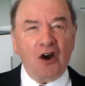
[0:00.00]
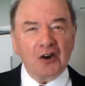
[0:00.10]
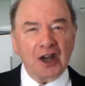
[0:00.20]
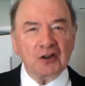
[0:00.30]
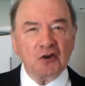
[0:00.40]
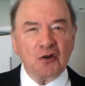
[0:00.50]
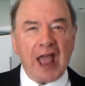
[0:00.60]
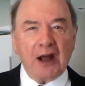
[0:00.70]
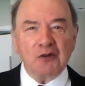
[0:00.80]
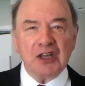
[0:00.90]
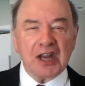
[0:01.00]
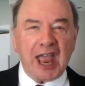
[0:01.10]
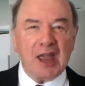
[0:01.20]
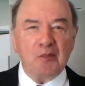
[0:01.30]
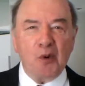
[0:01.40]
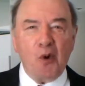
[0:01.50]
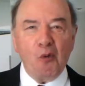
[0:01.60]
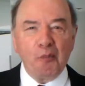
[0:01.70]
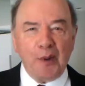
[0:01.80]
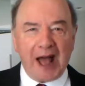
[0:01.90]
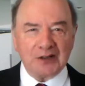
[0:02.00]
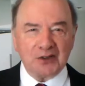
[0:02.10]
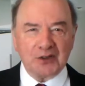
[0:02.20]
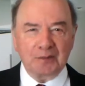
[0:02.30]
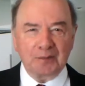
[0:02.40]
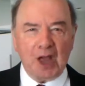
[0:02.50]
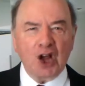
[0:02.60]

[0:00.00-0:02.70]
on a crowded airport bus.